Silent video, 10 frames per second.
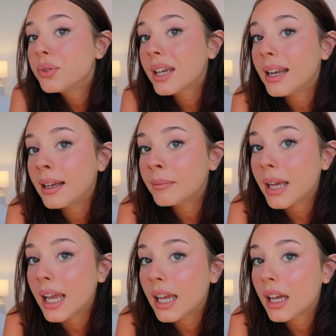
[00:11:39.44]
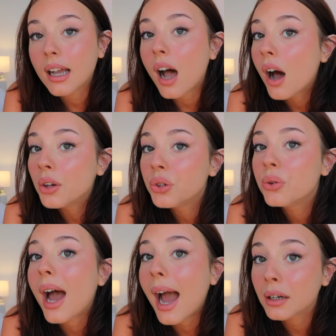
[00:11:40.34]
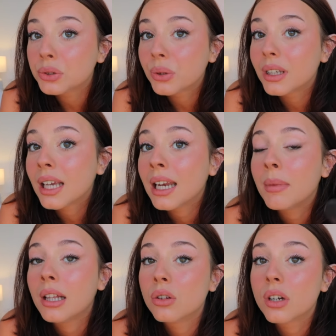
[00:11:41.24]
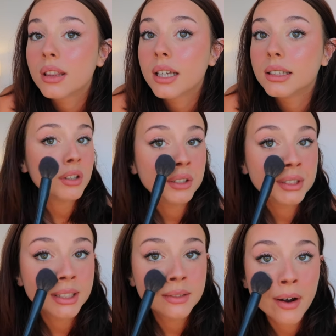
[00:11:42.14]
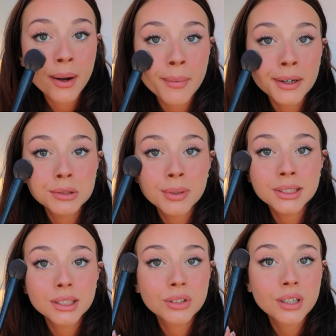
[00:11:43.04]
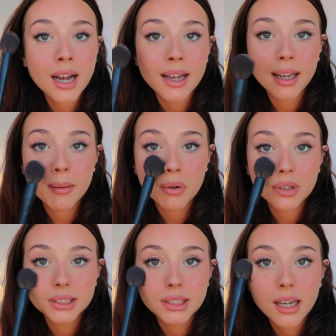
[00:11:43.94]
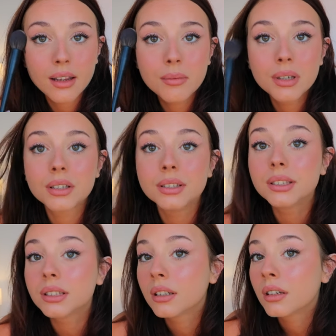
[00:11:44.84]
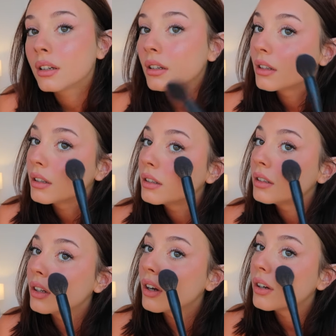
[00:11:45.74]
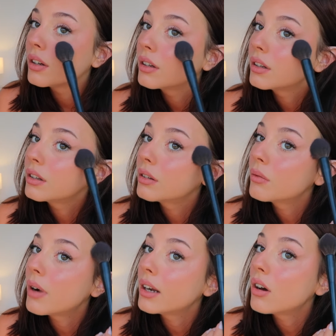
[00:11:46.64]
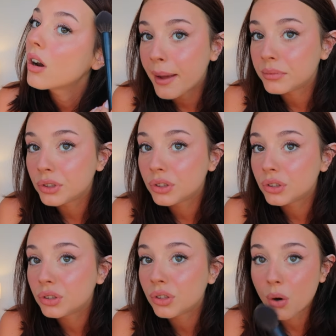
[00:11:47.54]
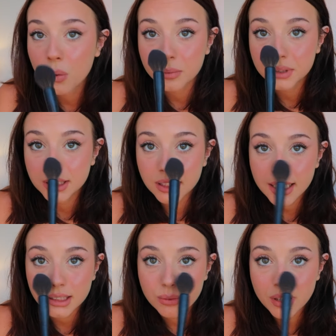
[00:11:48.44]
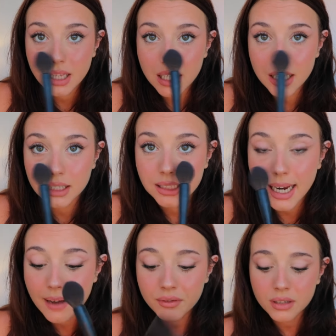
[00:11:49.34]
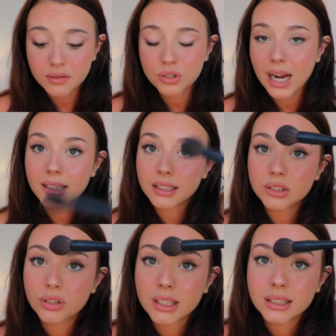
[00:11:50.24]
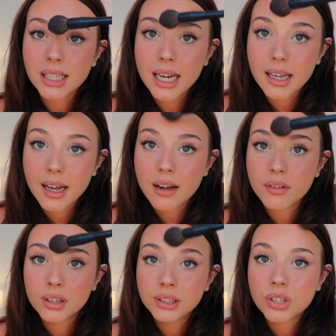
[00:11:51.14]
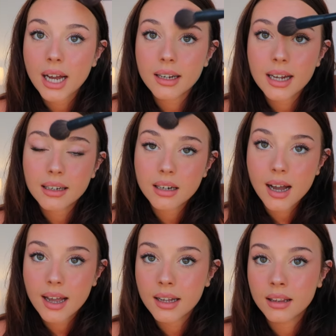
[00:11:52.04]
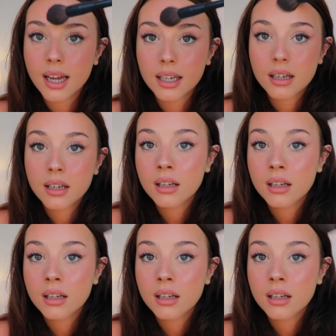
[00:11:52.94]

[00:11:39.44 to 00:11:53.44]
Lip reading: you kidding me? Are you actually kidding me? Look at this. I don't use this very much. My sister and I like bought this together because, you know, why not? I'm so obsessed with this. I haven't tried this during the day yet. I've only tried it at night, and like,